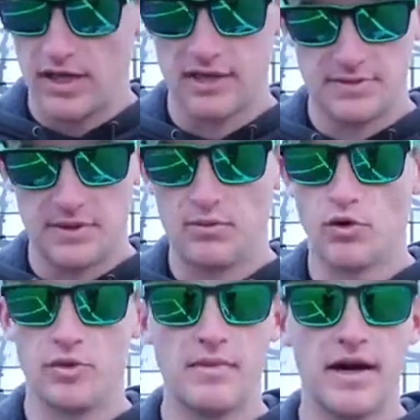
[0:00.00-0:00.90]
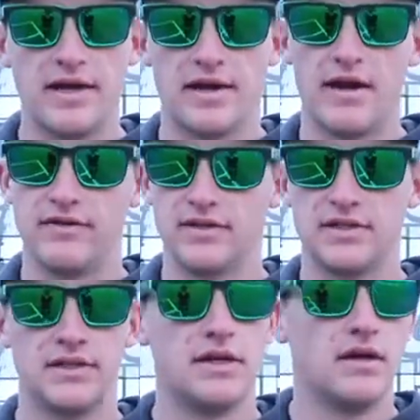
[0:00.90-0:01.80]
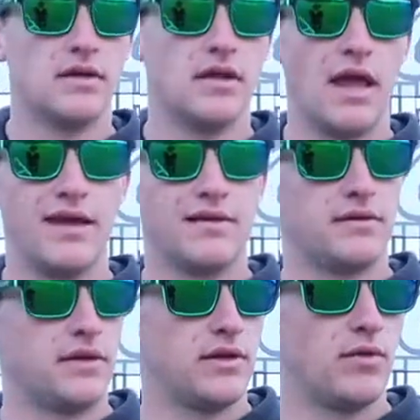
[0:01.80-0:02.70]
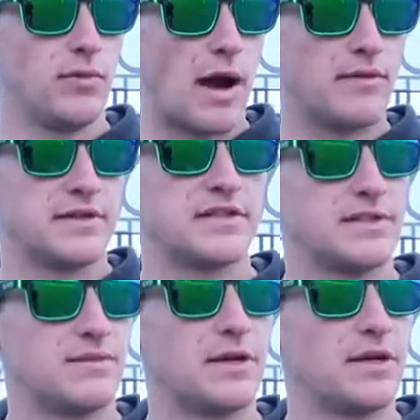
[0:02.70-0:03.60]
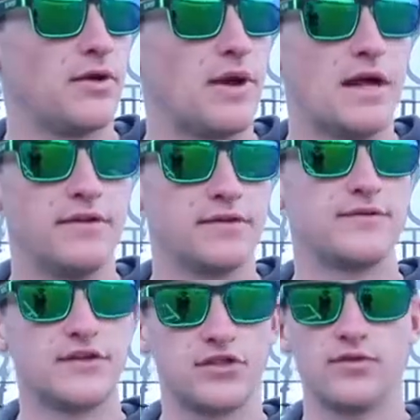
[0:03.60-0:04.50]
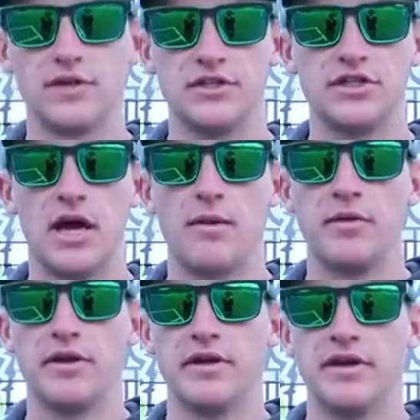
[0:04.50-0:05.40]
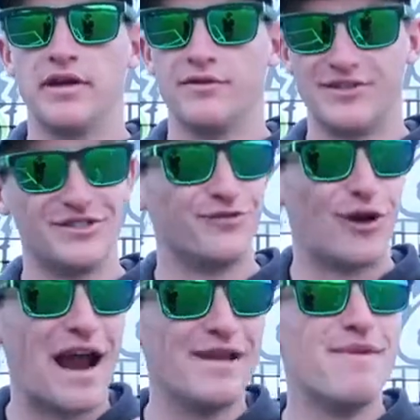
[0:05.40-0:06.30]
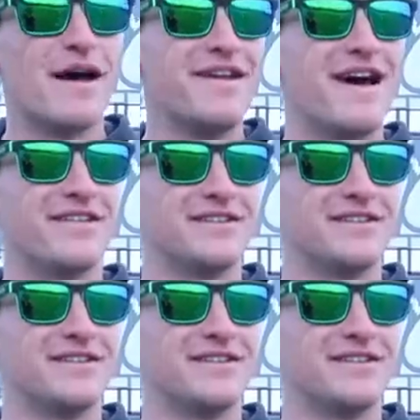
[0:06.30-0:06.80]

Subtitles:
and it's been a morning bite, and obviously late, you know, right when the sun's about to go down, this fish are really chomping, which is right about now.